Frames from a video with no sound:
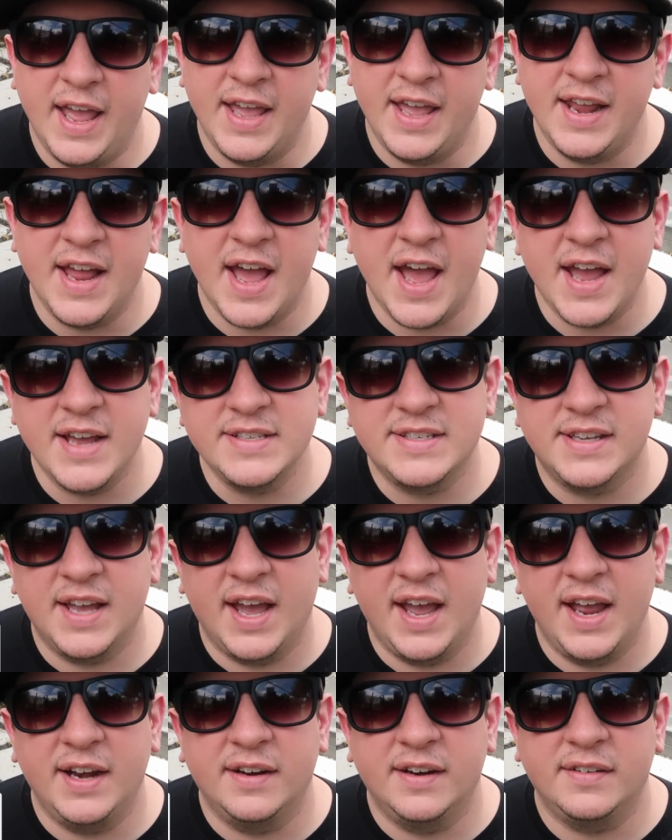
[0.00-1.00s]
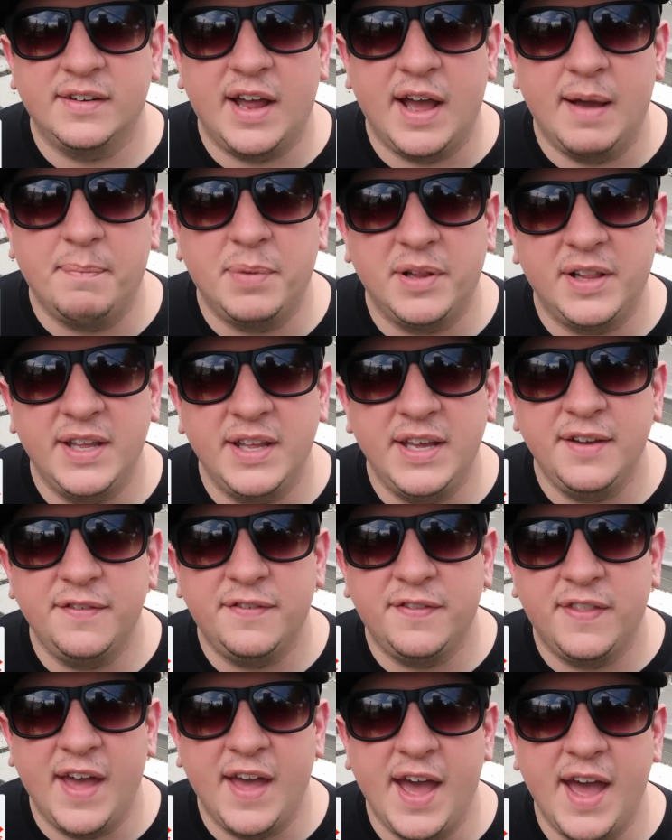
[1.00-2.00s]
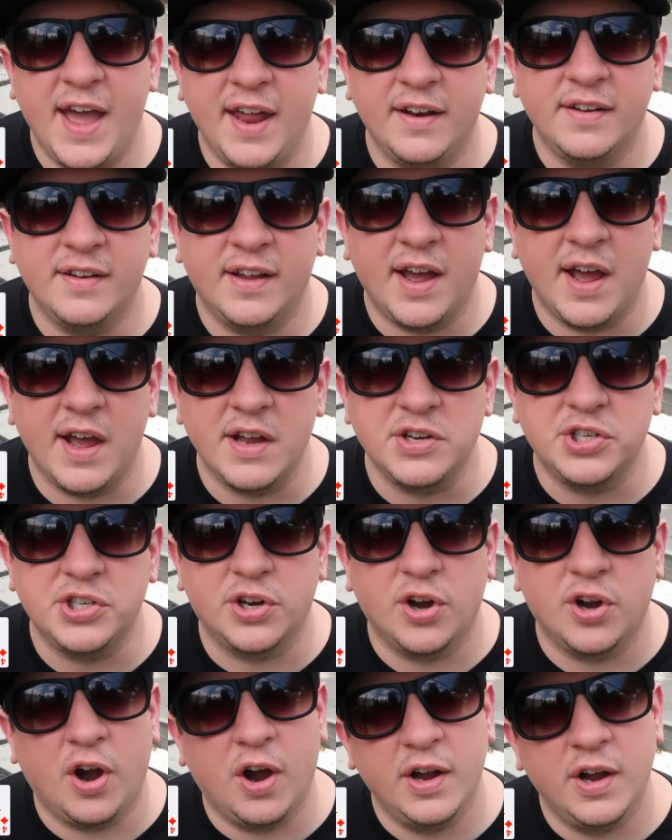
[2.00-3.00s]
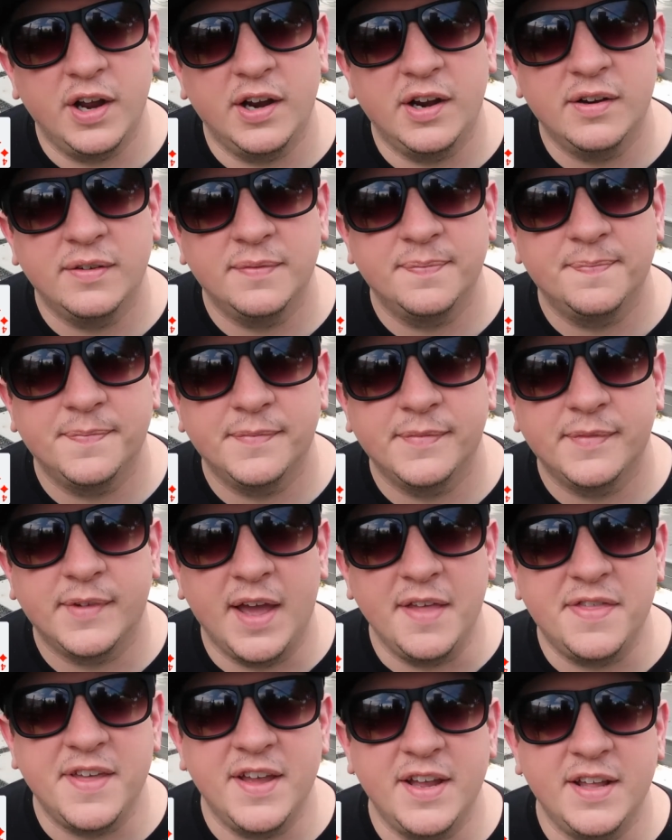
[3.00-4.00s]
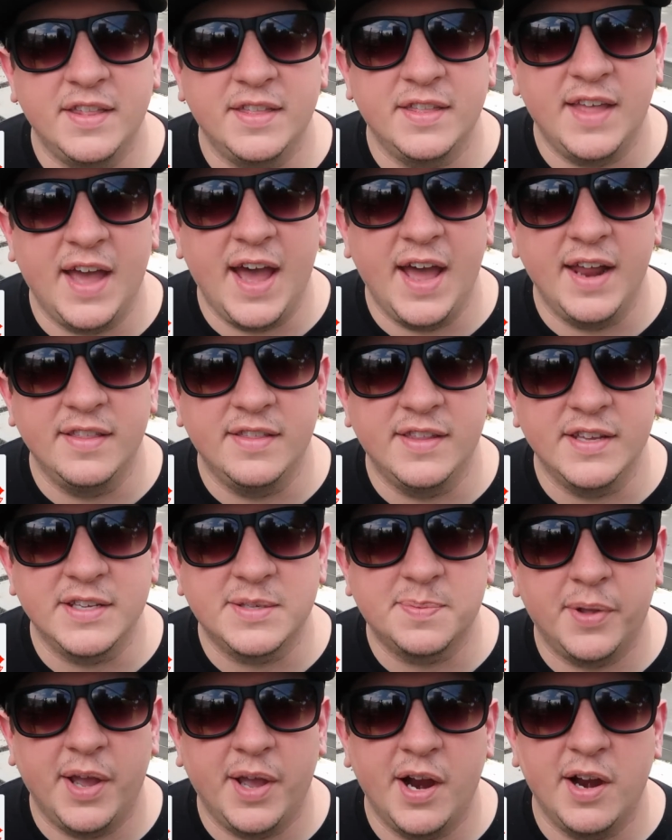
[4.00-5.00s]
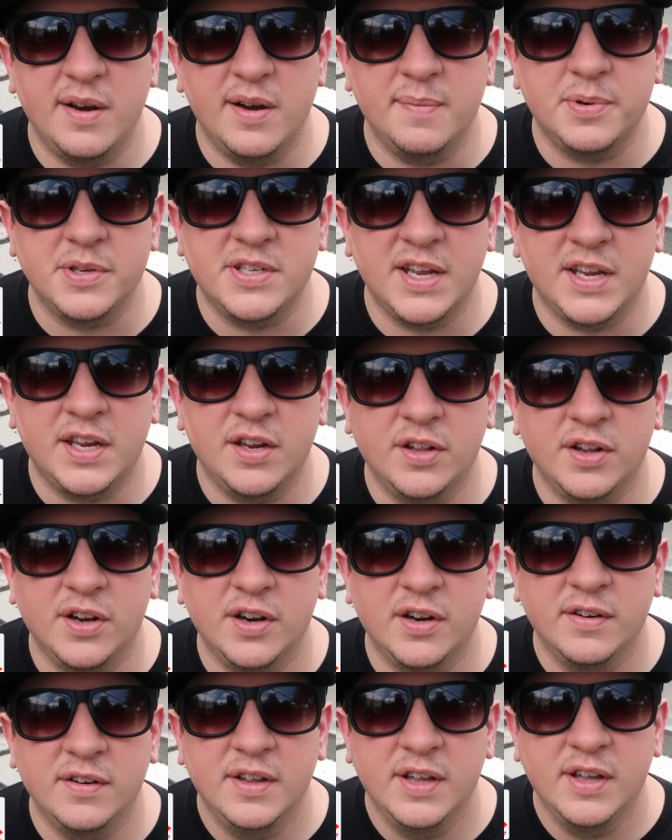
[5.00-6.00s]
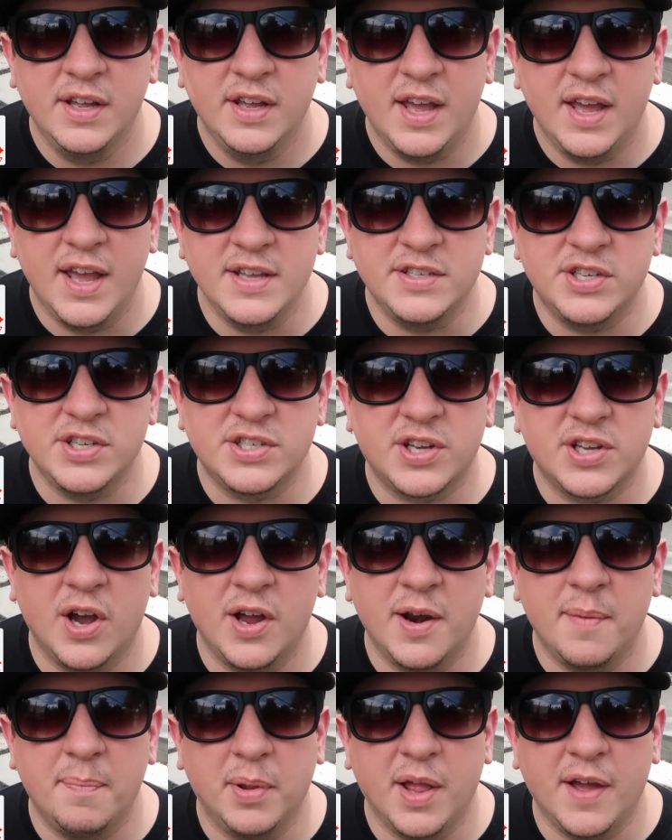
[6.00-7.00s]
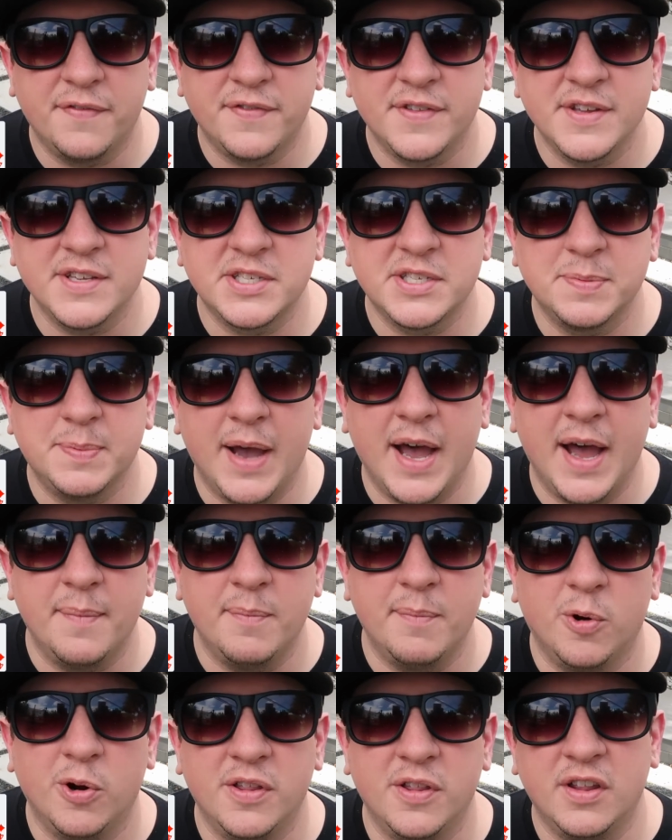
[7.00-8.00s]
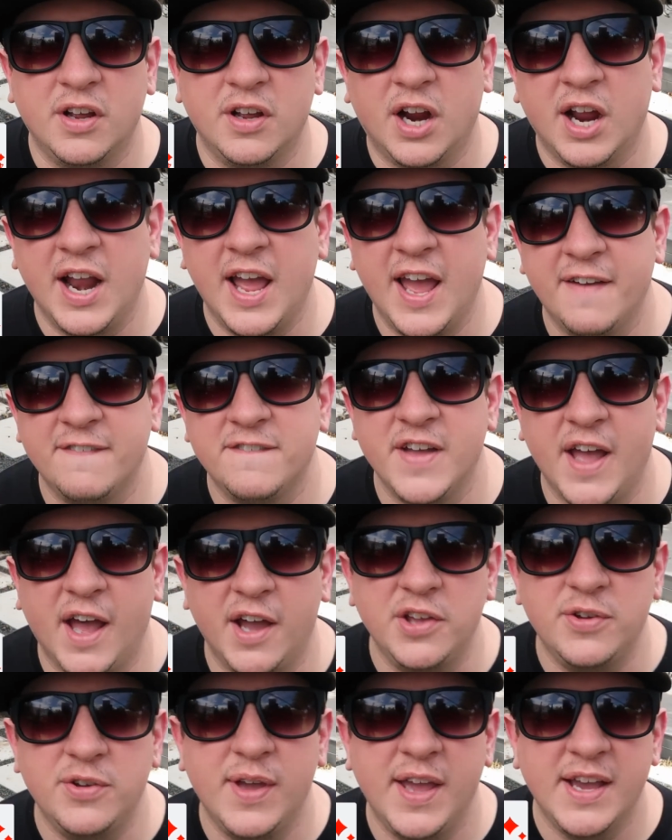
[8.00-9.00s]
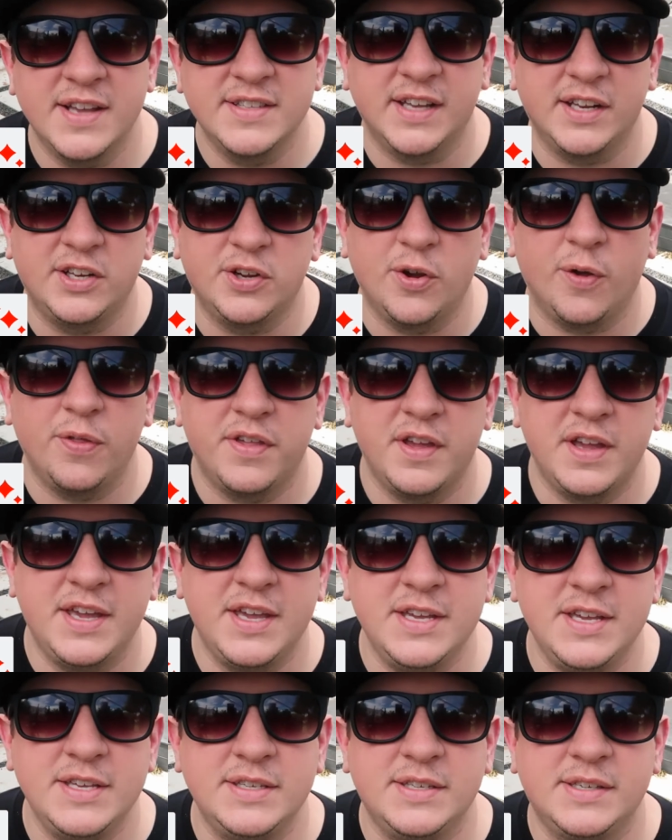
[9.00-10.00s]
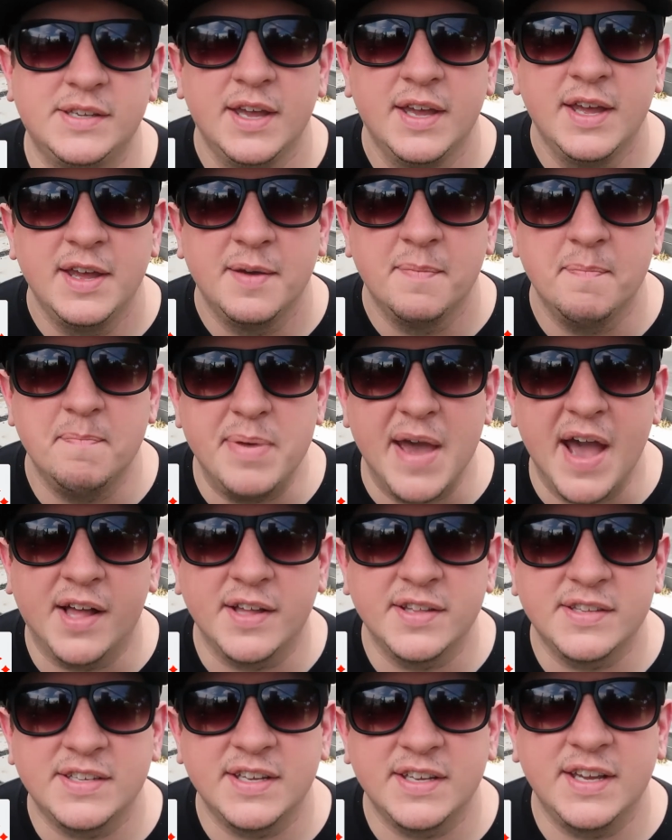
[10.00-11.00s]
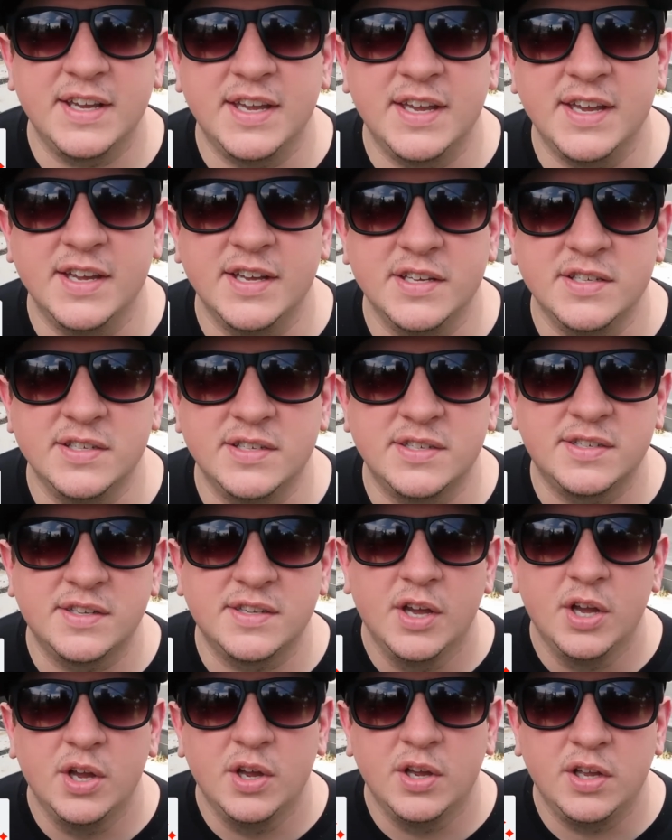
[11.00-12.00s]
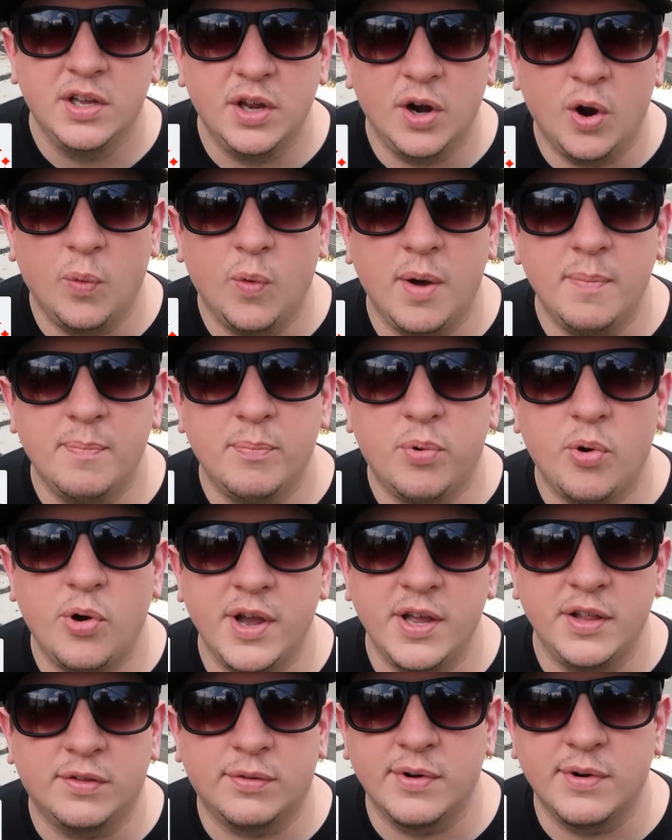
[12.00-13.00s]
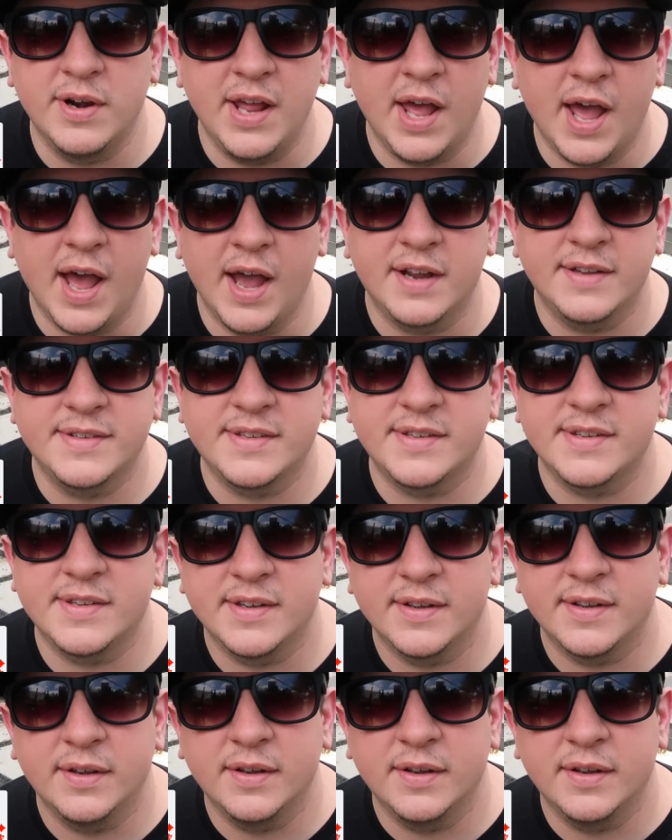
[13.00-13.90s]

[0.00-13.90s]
in hindsight, I believe that I should call here. I think that this player in particular is just going to bluff this spot more than they're going to have value hands. I don't think he's balancing his, 1.3x